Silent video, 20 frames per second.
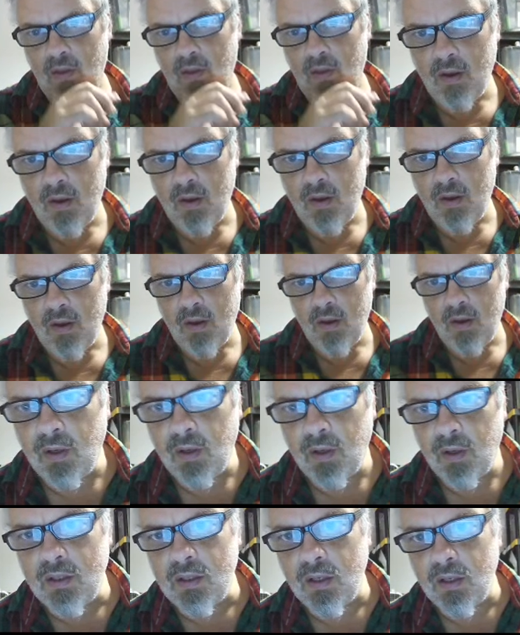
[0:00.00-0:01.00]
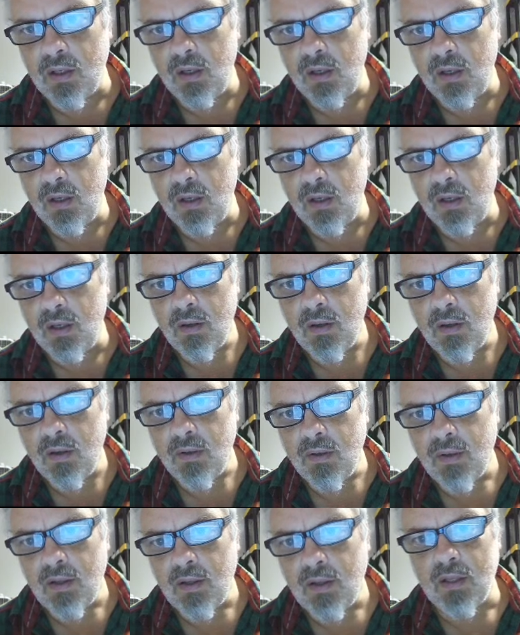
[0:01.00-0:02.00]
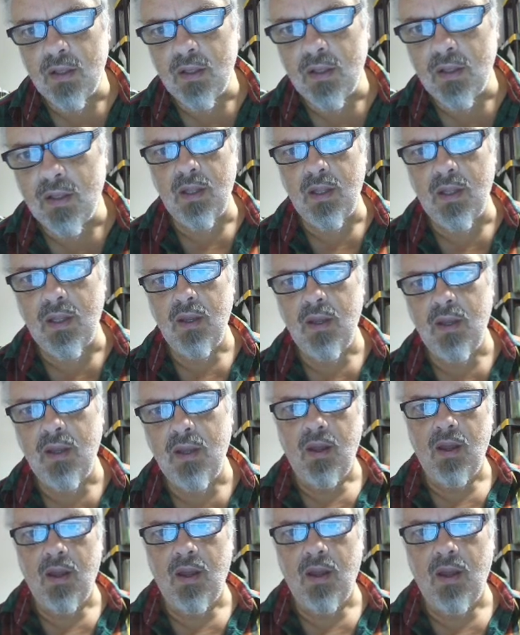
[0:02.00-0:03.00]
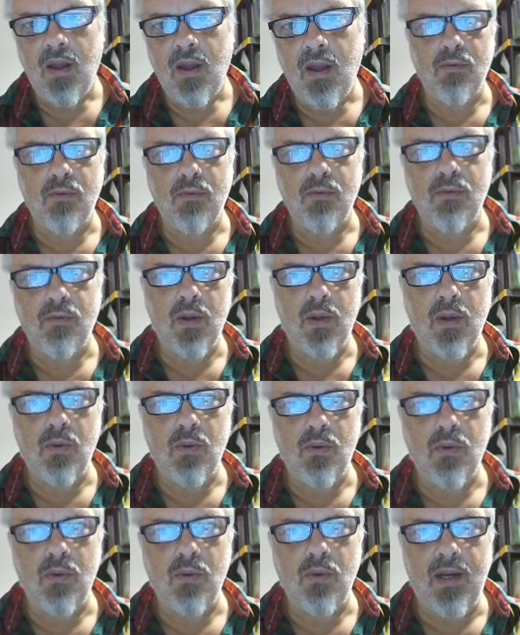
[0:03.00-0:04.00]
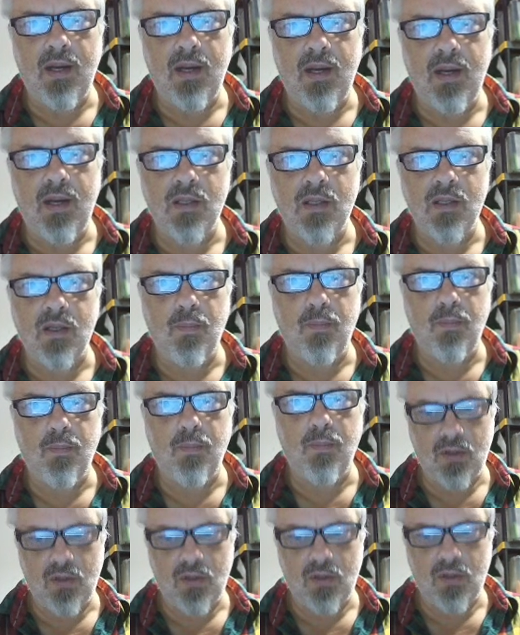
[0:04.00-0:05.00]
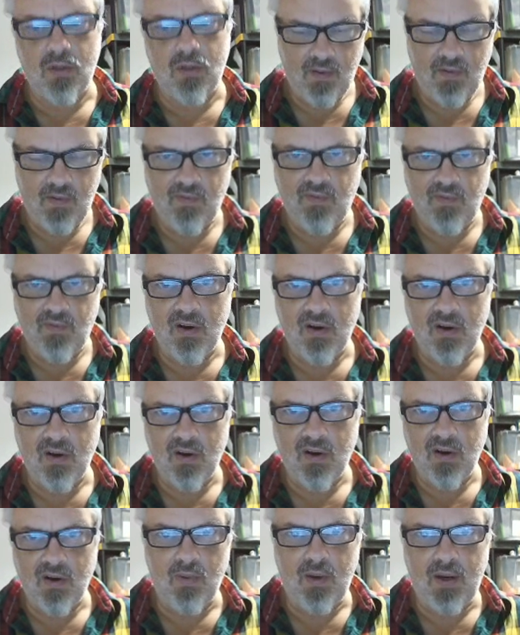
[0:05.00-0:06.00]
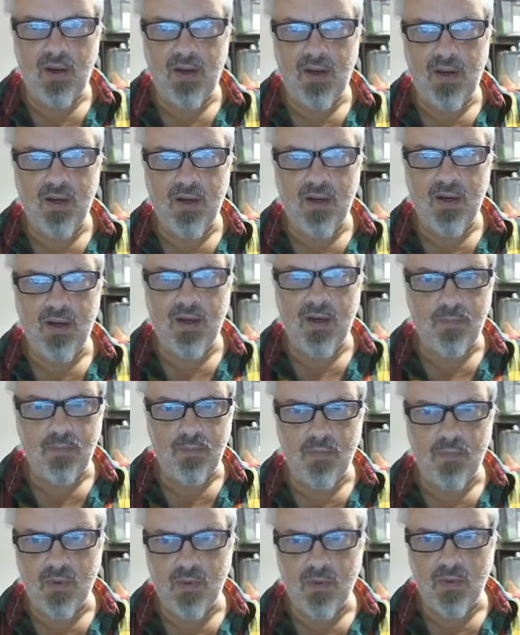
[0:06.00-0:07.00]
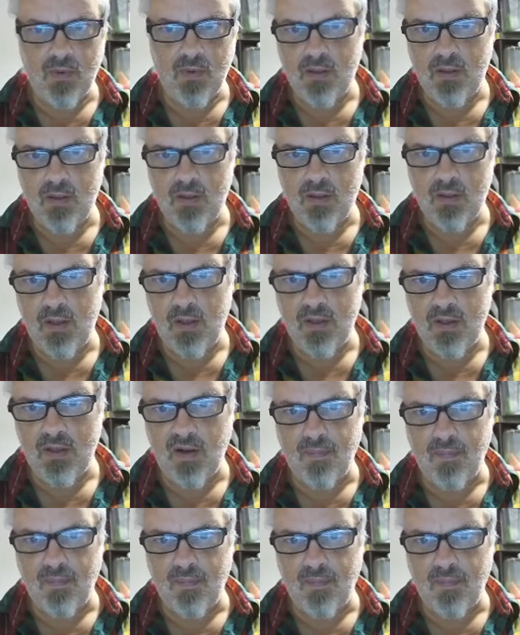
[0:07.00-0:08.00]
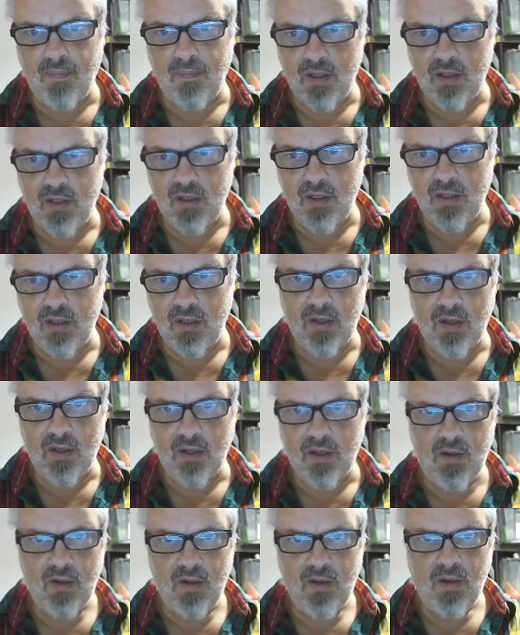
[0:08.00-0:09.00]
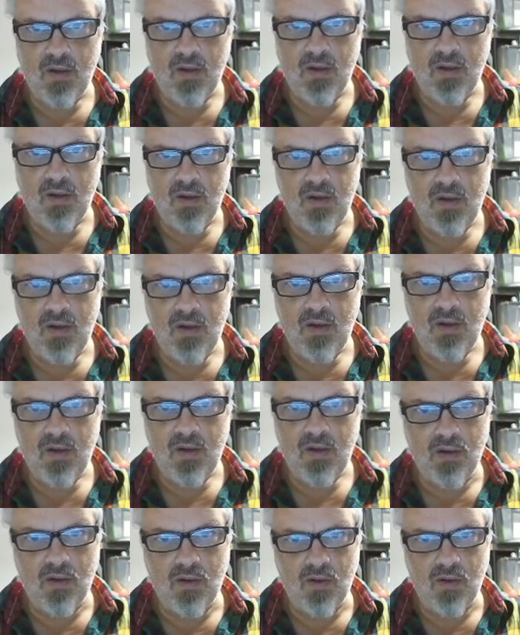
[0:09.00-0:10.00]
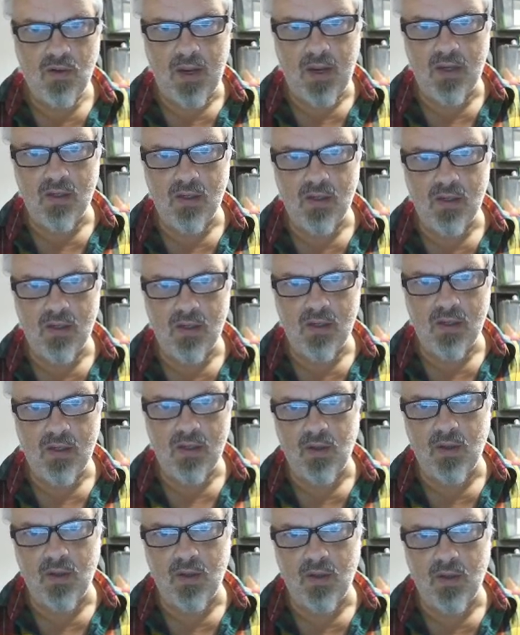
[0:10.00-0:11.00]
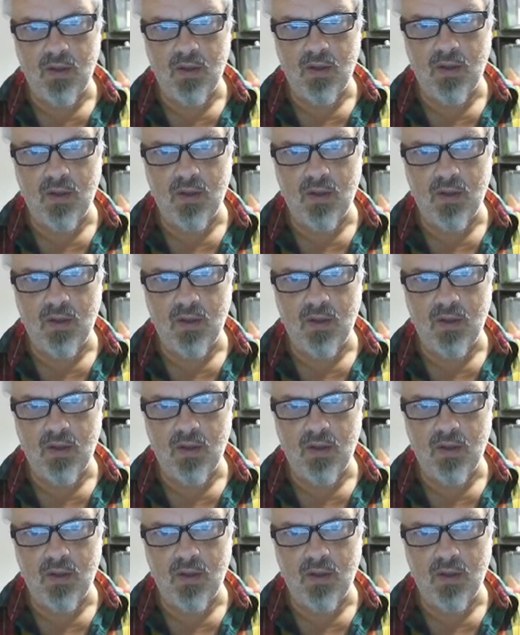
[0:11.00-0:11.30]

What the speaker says: Oh, I see. I thought that was one of those dead. It's just a bush far enough away and in a strange enough position that it could pass for one of those.